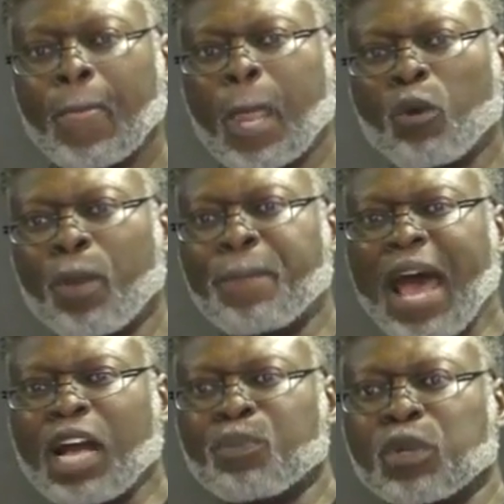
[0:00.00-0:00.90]
Now we
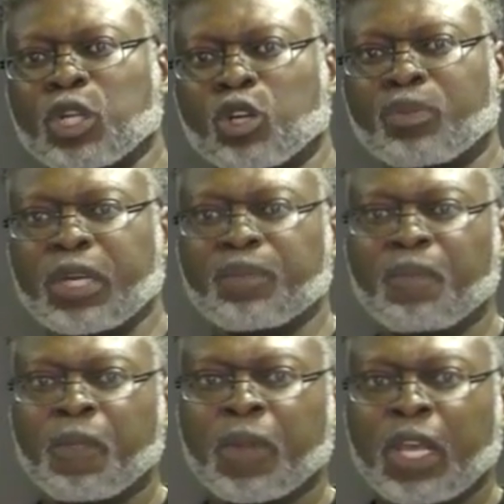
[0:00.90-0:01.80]
back up a little bit
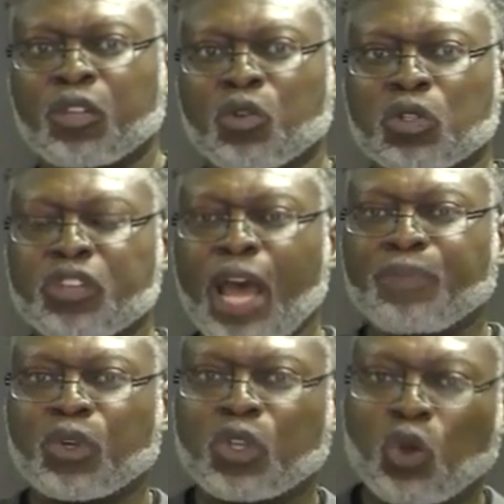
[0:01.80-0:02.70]
to
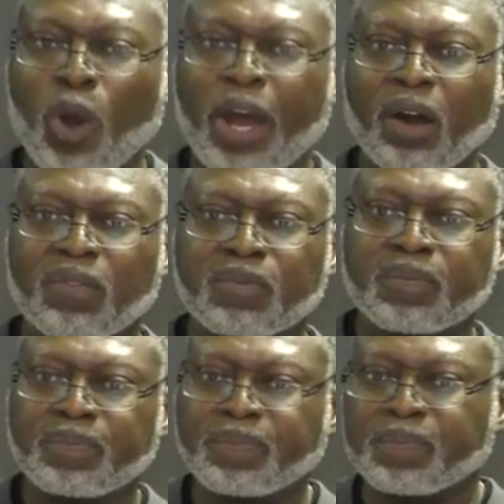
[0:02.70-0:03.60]
chapter 12,
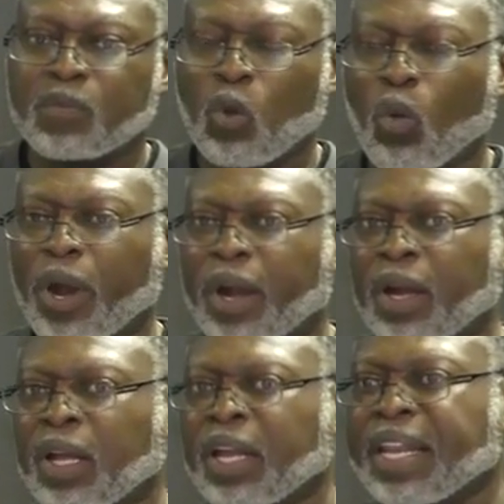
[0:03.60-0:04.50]

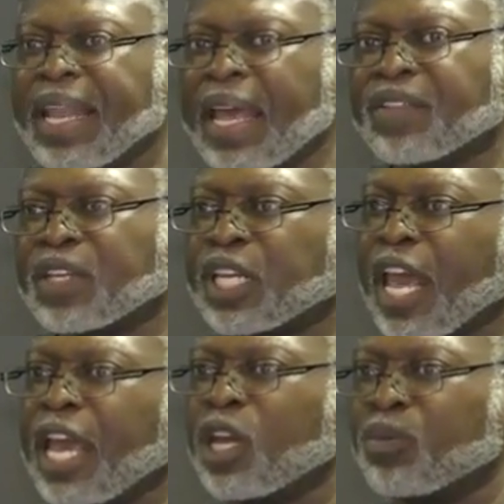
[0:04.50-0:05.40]
where Nathan
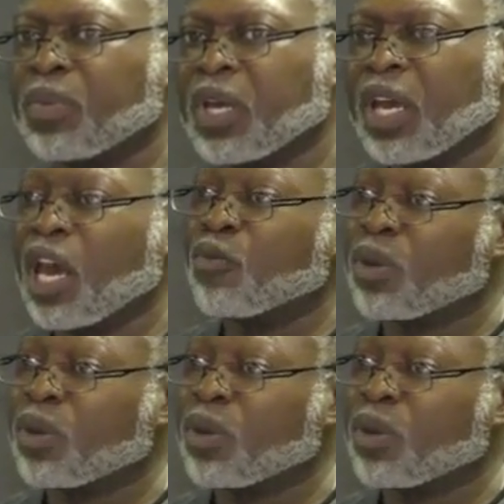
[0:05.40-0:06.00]
came and